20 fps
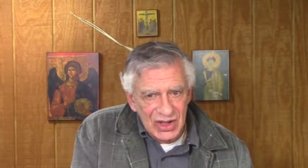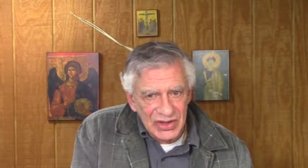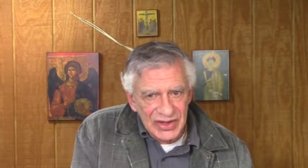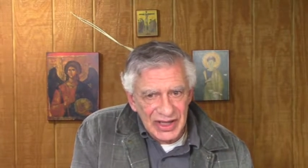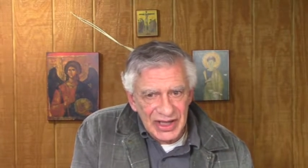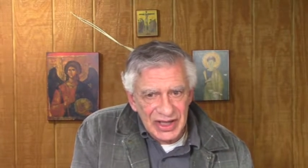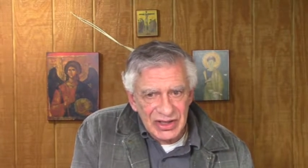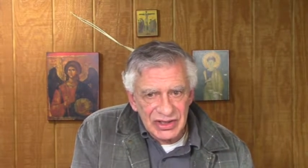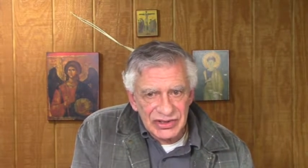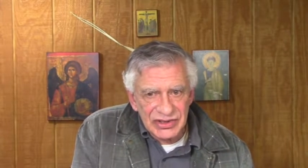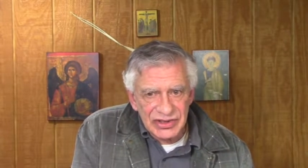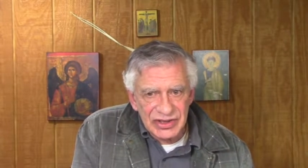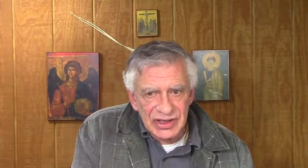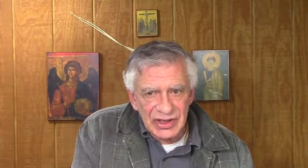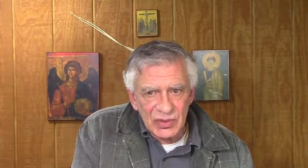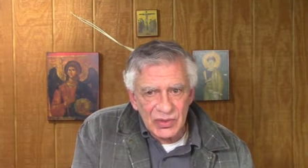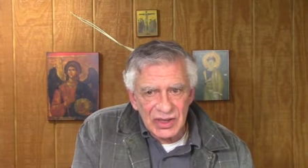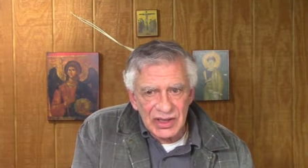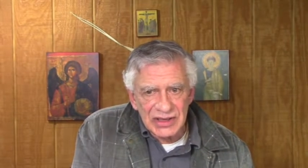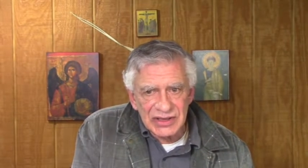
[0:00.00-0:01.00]
All they could
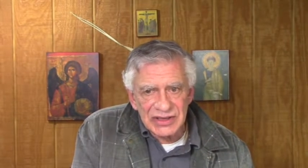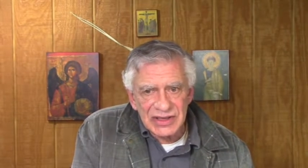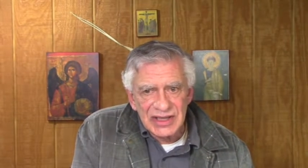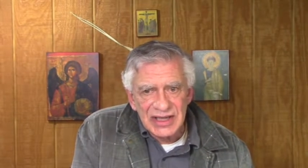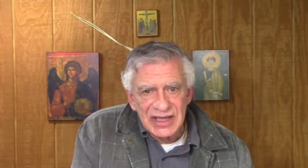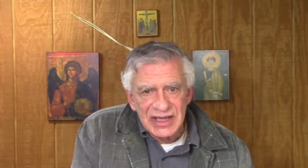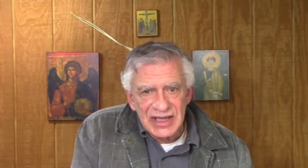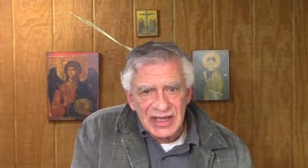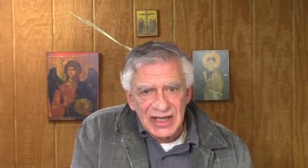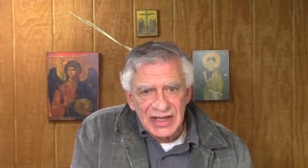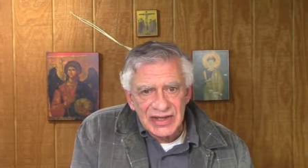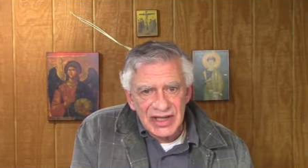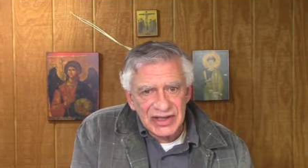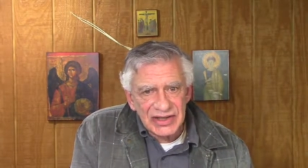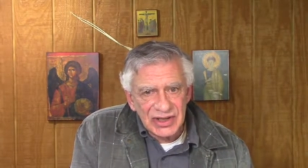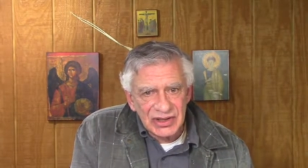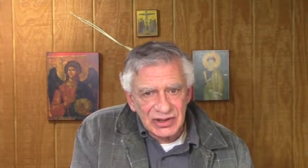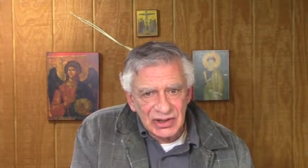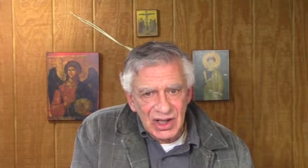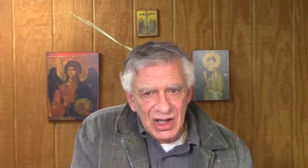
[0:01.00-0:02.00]
see was
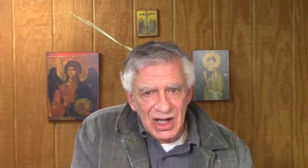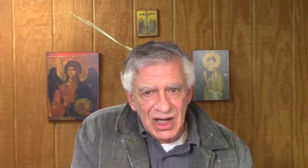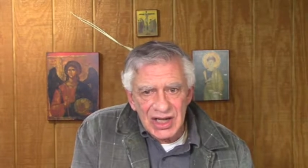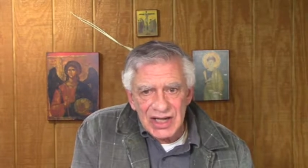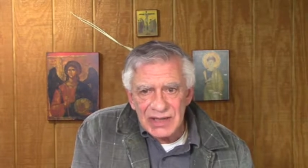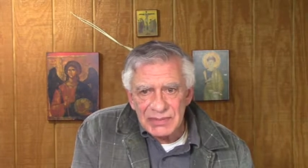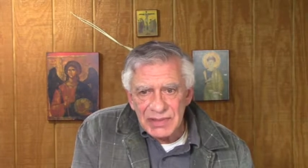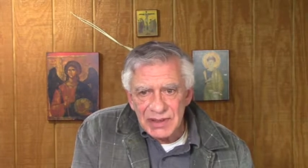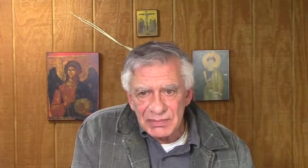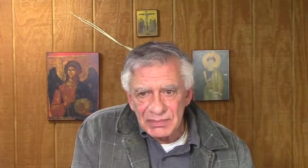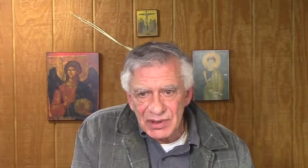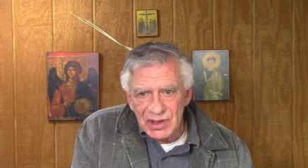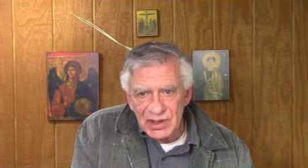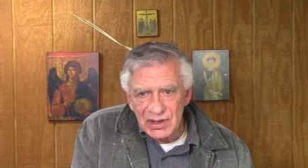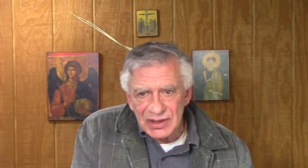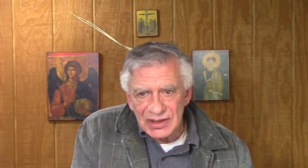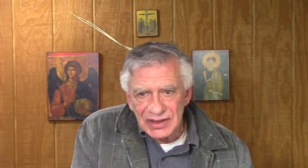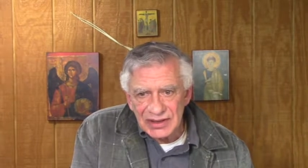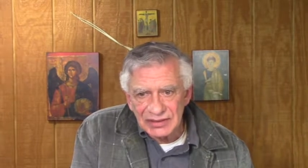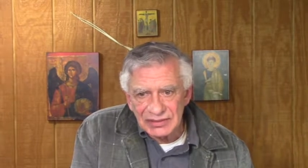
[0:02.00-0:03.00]
that the law had
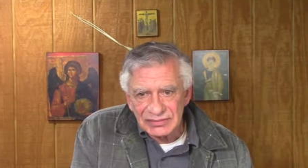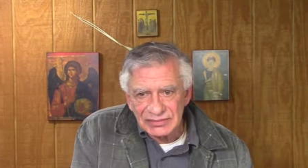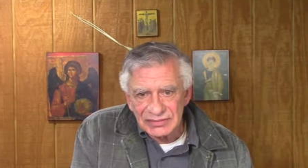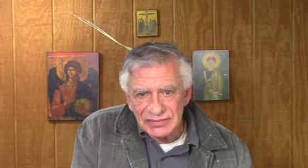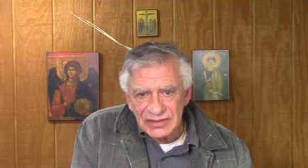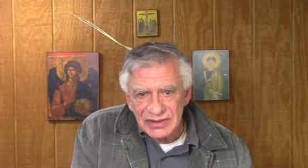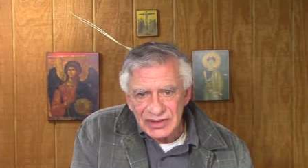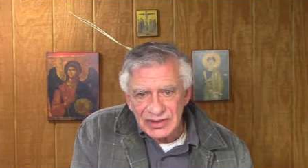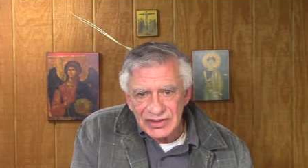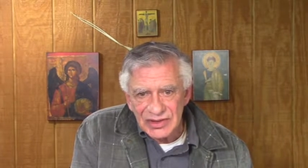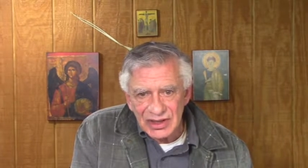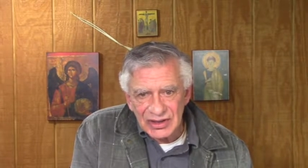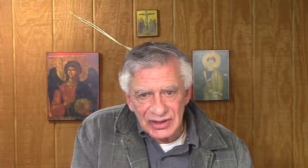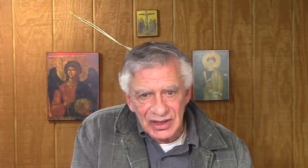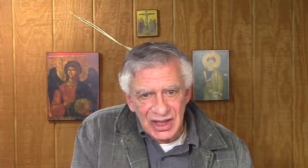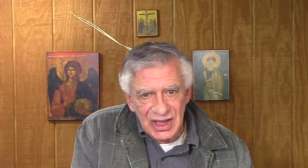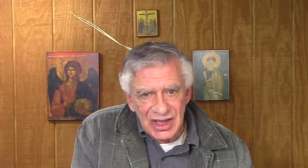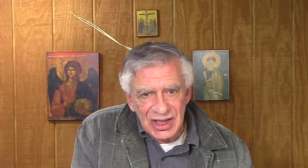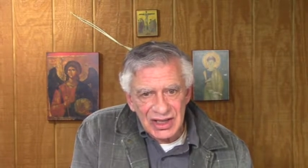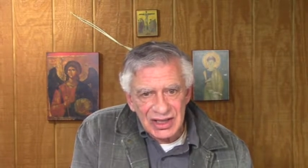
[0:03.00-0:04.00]
been broken,
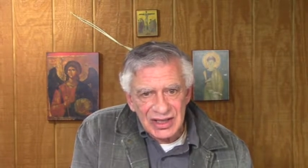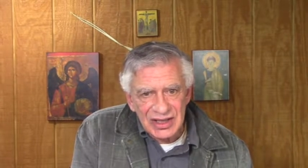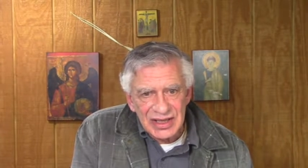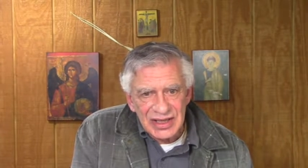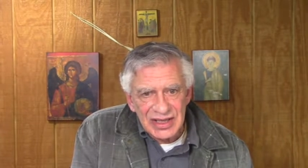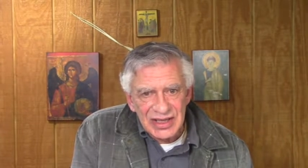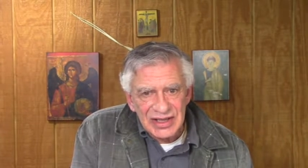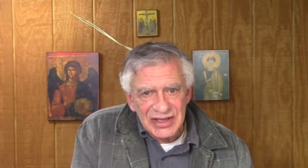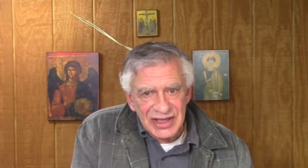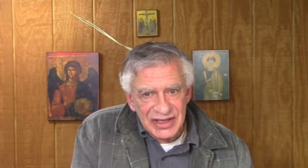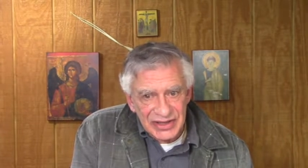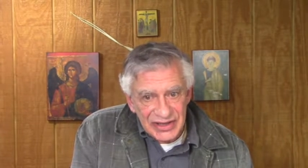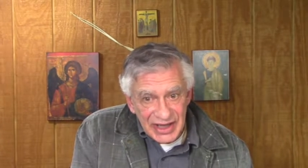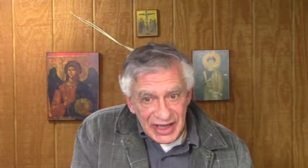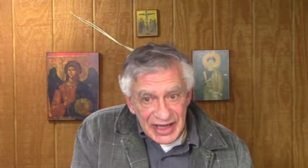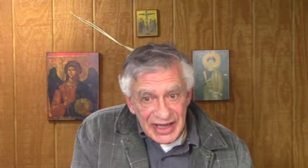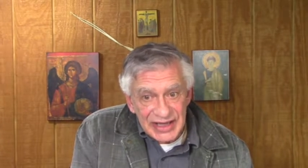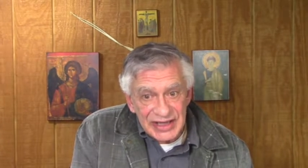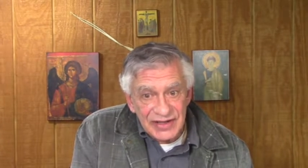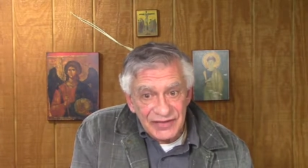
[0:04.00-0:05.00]
the law
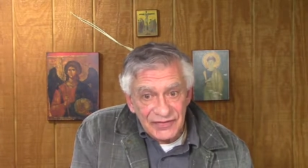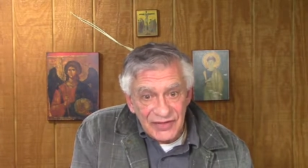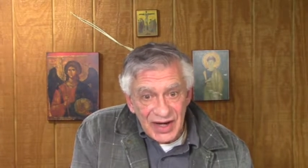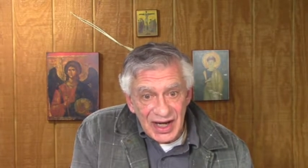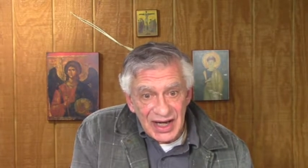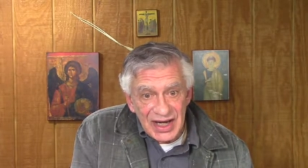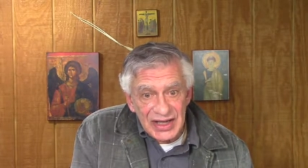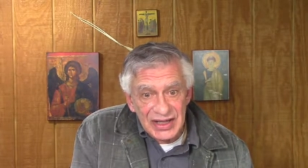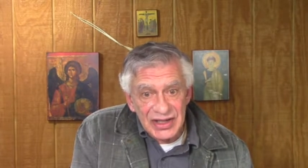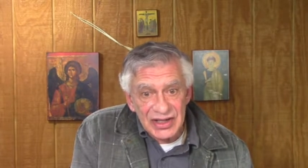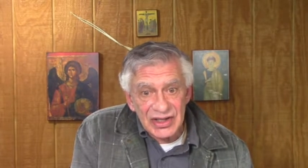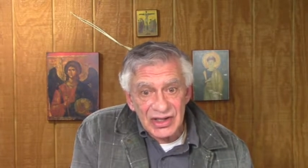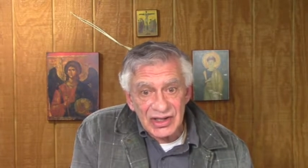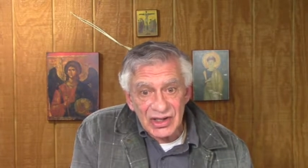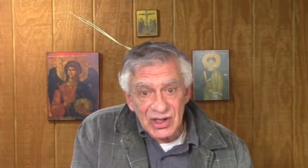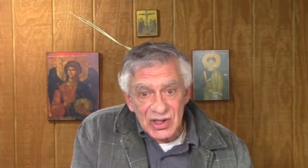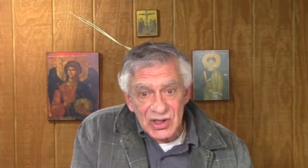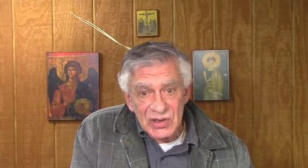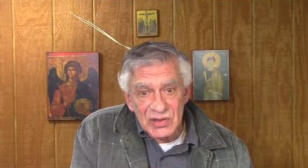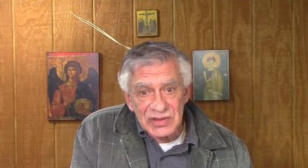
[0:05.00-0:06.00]
that they had defined
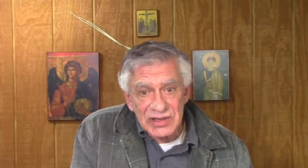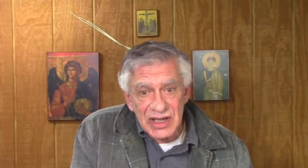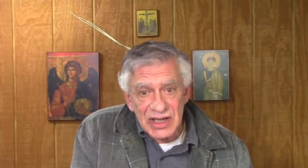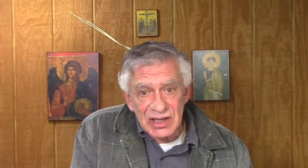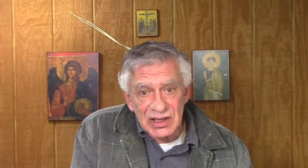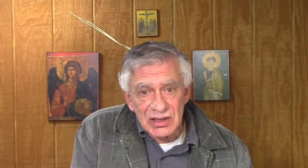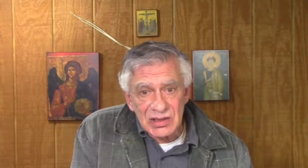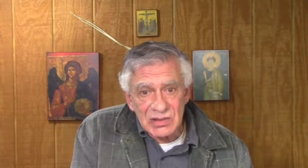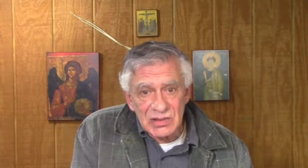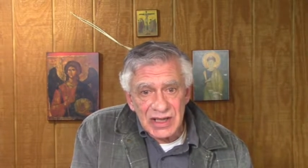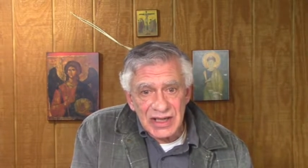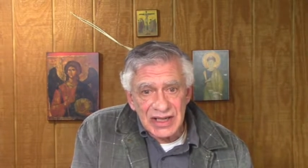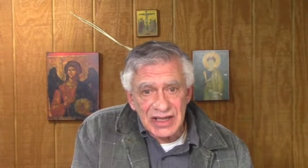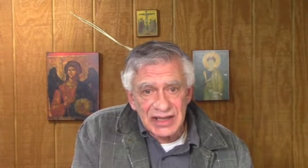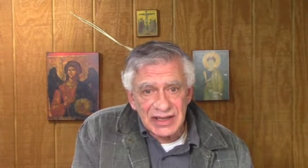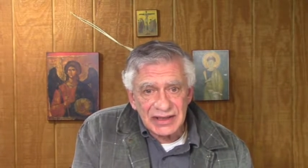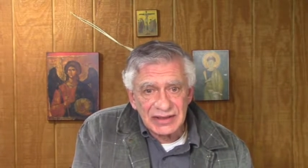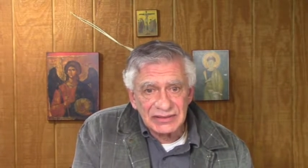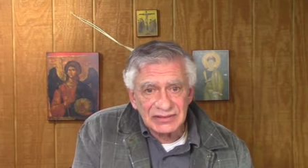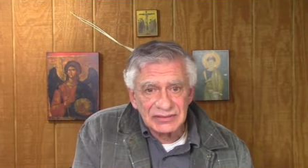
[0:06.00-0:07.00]
in their own narrow
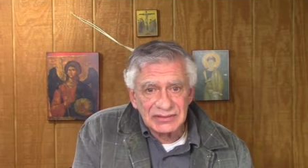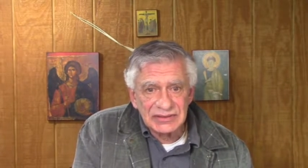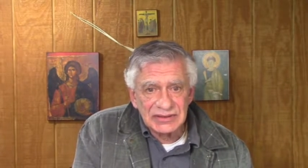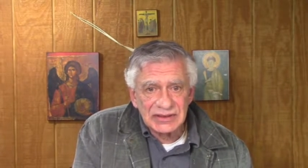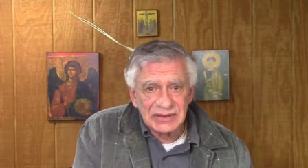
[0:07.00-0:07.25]
way.